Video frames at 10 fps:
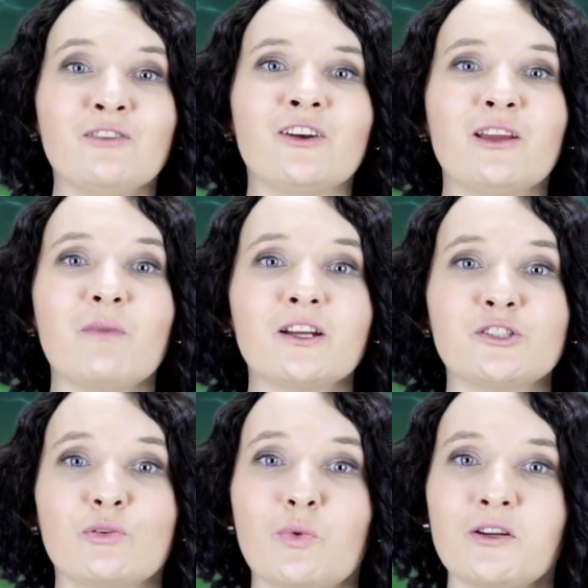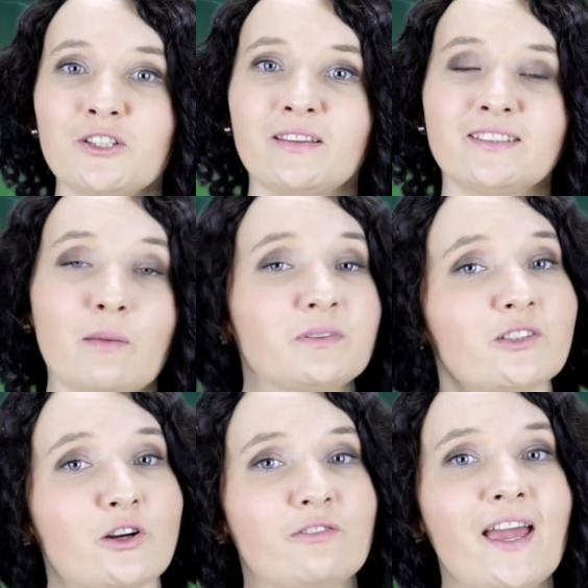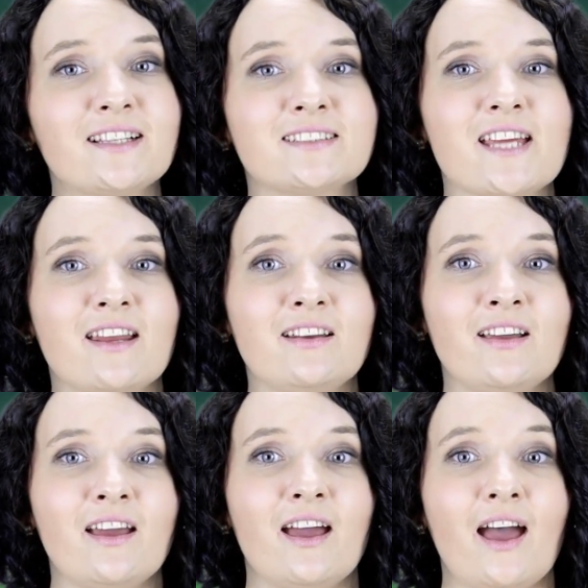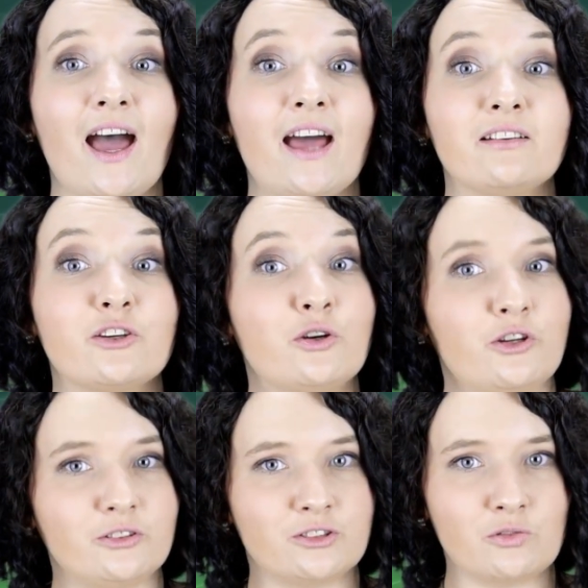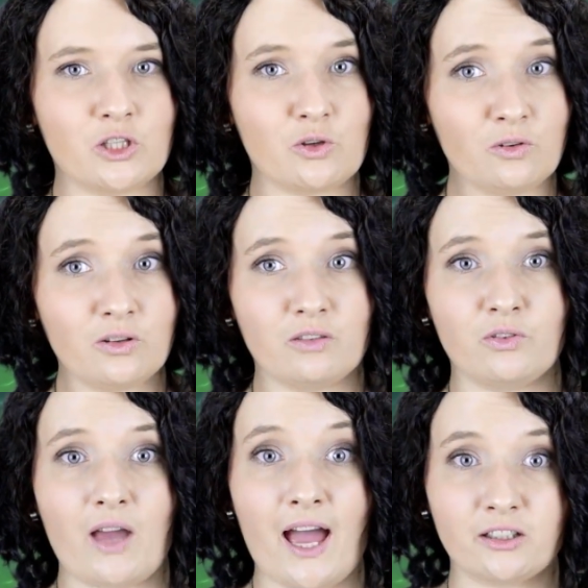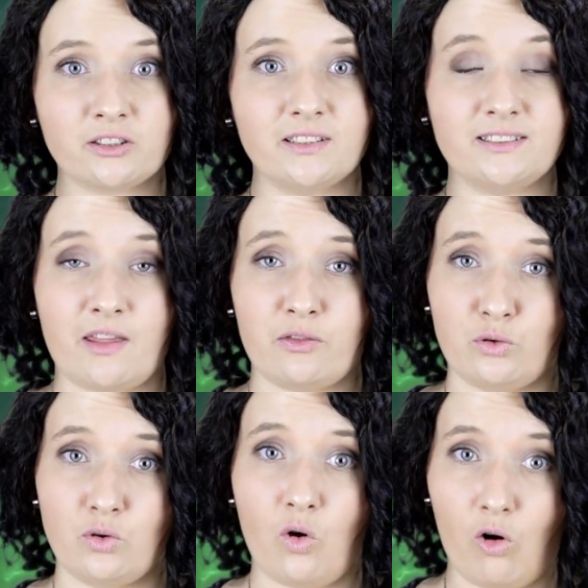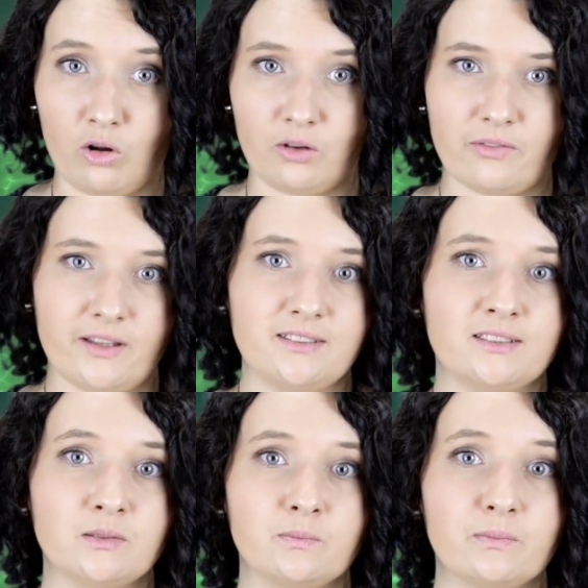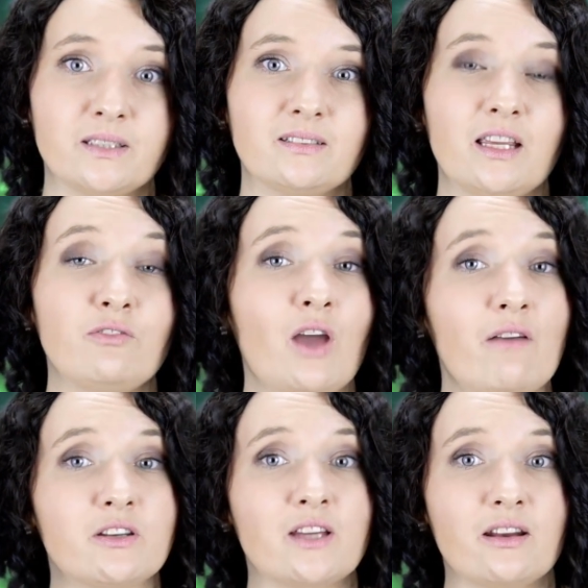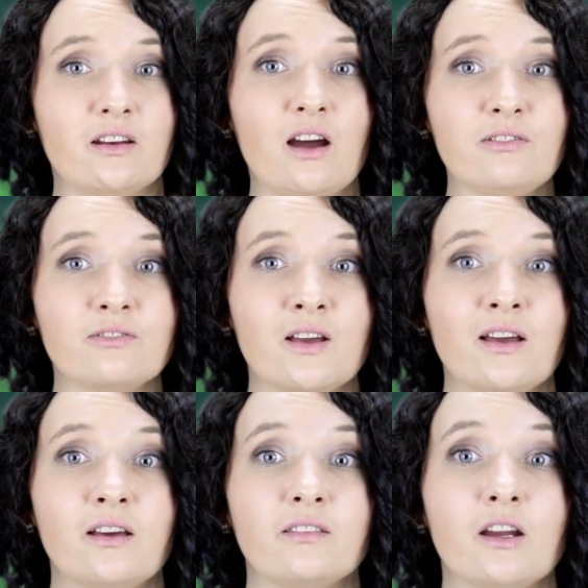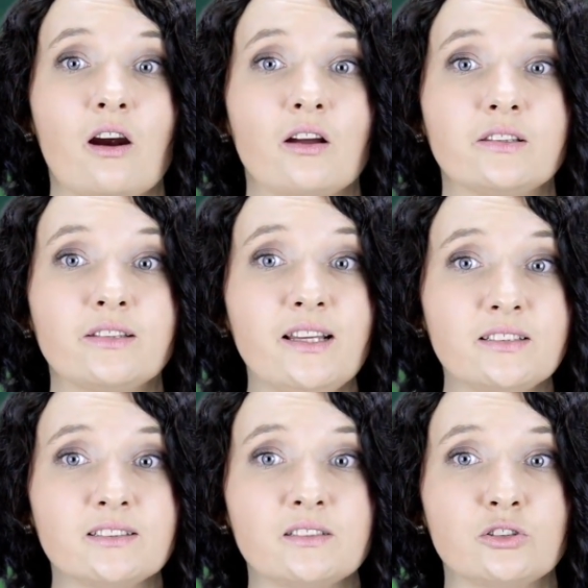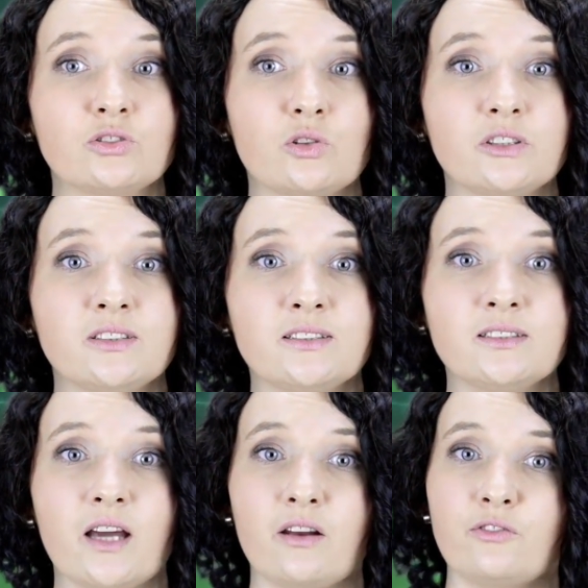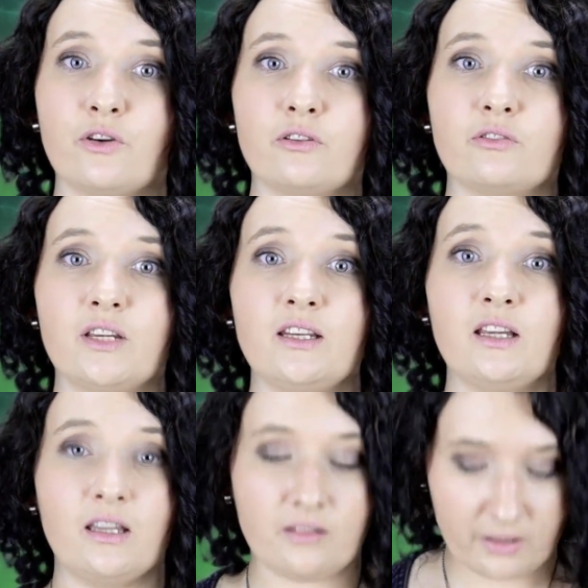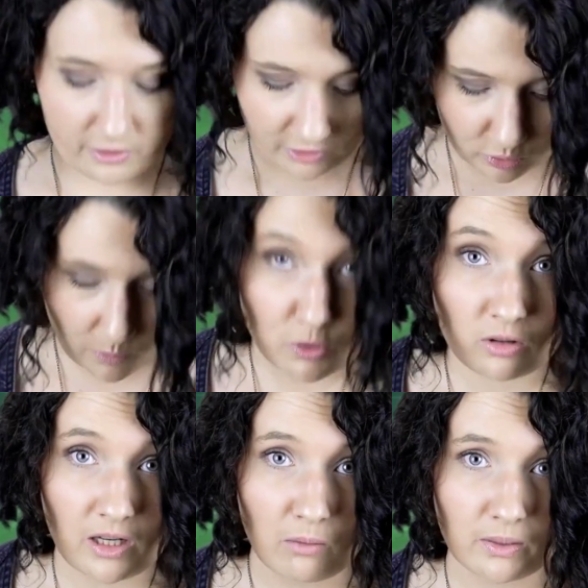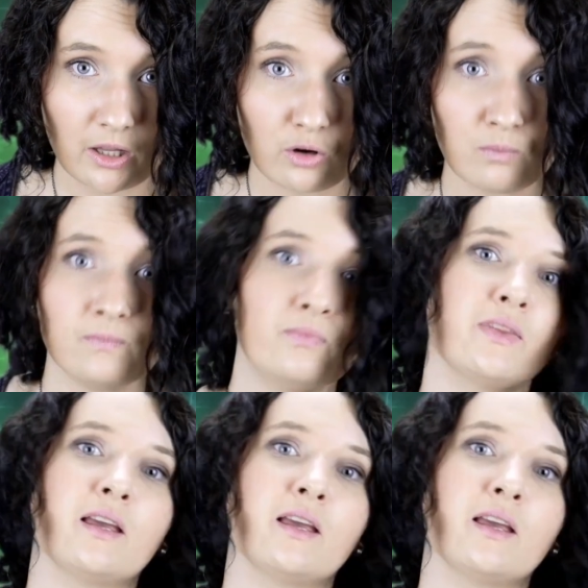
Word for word: you very much for watching this episode of X10, and kudos to you if you actually sat through all of this, but if you haven't had enough, there are links to sources and further reading in the description down below.